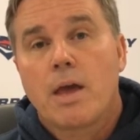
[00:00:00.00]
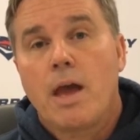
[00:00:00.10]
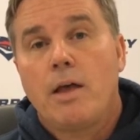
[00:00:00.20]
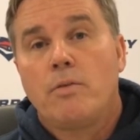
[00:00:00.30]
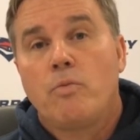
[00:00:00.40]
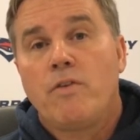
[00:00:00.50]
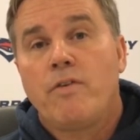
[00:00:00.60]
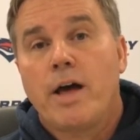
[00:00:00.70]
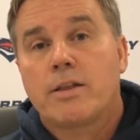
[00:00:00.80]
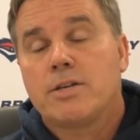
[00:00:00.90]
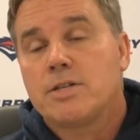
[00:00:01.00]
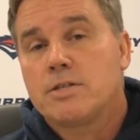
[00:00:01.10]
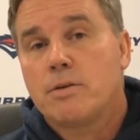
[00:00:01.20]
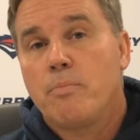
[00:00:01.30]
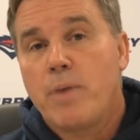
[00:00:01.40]
And we feel like this
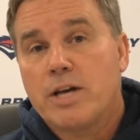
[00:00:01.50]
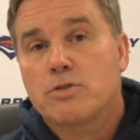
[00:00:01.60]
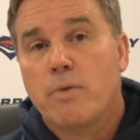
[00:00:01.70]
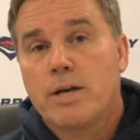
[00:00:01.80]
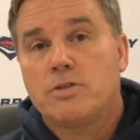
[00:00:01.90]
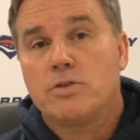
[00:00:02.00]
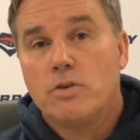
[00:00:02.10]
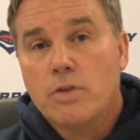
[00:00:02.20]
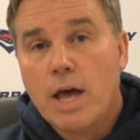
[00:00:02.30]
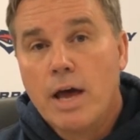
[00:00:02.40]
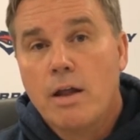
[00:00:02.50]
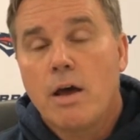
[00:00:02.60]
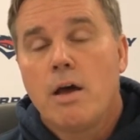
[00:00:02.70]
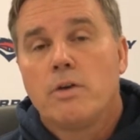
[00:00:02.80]
is the best way to do that,